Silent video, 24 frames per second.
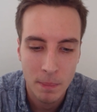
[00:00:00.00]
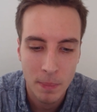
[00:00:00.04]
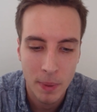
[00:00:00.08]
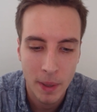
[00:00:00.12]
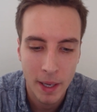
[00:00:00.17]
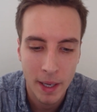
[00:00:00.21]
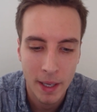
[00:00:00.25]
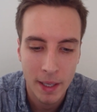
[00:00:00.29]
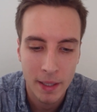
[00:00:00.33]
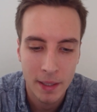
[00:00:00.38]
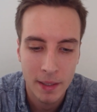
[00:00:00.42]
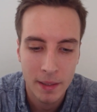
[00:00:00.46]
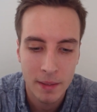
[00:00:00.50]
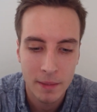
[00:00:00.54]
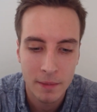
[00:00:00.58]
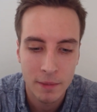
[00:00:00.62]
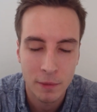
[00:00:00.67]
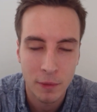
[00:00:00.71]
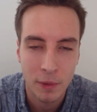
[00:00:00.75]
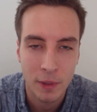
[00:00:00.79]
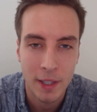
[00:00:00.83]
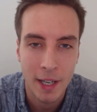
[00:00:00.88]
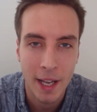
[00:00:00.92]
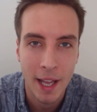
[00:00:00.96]
but
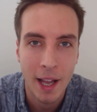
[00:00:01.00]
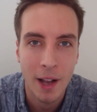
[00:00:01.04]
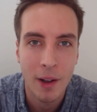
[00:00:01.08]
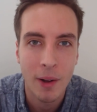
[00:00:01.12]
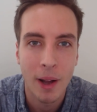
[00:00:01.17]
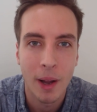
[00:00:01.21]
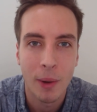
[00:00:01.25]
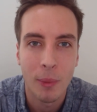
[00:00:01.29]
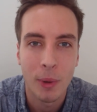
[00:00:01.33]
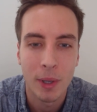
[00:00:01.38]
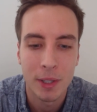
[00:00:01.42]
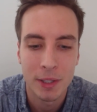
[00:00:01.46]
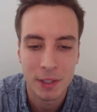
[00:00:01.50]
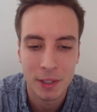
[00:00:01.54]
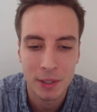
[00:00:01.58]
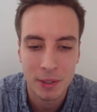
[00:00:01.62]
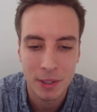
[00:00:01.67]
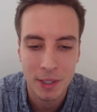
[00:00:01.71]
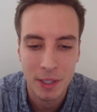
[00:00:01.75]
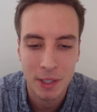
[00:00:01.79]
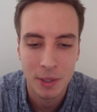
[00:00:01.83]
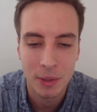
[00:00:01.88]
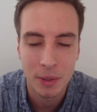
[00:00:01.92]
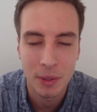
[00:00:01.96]
for now, I want you
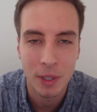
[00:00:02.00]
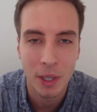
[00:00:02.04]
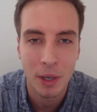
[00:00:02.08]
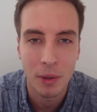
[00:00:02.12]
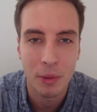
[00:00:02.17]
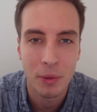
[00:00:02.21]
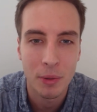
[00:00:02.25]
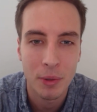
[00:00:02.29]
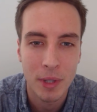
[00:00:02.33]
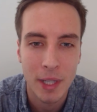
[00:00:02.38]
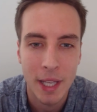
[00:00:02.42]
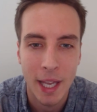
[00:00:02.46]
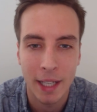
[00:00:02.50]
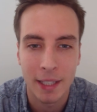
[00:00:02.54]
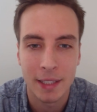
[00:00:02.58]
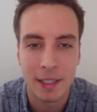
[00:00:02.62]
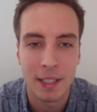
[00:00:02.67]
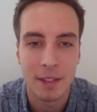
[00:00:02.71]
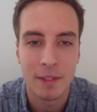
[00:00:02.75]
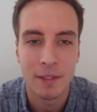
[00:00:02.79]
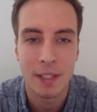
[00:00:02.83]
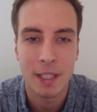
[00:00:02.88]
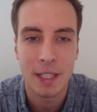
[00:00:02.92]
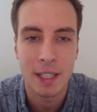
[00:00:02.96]
to go through the
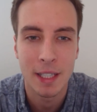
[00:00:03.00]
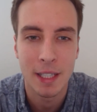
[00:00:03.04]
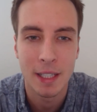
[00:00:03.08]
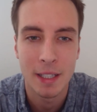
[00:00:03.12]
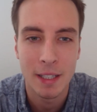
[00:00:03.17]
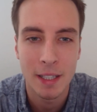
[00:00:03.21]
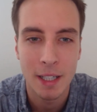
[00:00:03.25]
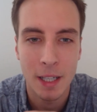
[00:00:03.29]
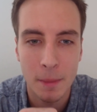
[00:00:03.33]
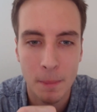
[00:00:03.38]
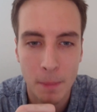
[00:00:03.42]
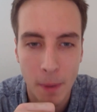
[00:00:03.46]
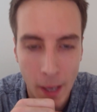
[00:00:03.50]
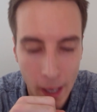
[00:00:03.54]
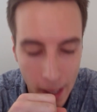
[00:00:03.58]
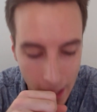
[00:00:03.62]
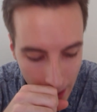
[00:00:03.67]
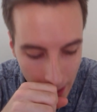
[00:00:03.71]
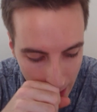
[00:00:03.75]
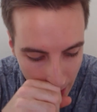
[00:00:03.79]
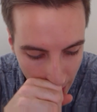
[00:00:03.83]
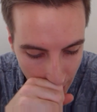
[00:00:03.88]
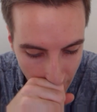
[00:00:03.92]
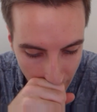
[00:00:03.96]
activity in
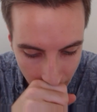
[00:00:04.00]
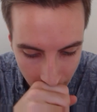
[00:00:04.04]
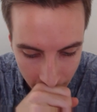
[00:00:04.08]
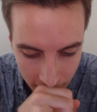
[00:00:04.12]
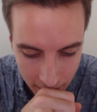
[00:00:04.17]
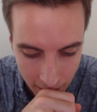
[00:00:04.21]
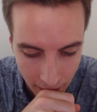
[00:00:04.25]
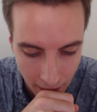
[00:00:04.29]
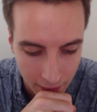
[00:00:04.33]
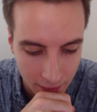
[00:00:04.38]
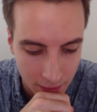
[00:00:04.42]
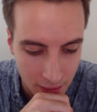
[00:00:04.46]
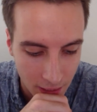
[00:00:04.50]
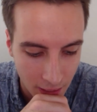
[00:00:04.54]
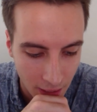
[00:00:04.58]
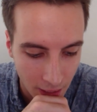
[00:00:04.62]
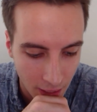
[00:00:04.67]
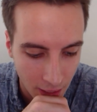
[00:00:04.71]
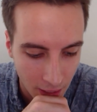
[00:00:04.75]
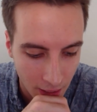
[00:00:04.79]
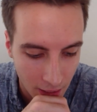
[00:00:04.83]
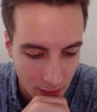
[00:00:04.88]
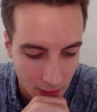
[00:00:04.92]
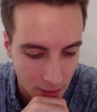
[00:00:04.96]
Nearpod, and at the
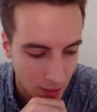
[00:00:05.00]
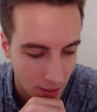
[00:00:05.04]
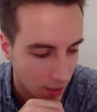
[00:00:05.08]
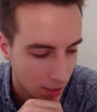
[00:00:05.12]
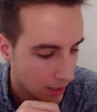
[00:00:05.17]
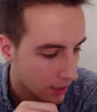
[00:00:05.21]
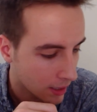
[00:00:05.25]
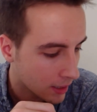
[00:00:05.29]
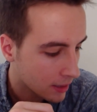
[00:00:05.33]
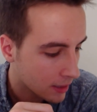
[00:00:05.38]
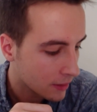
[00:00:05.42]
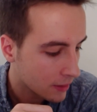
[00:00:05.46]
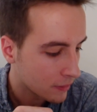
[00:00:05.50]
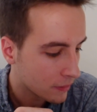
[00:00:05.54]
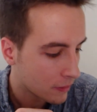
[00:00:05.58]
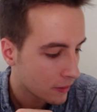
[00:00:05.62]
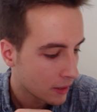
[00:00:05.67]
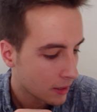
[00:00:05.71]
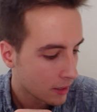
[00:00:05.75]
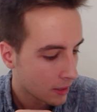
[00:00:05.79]
end of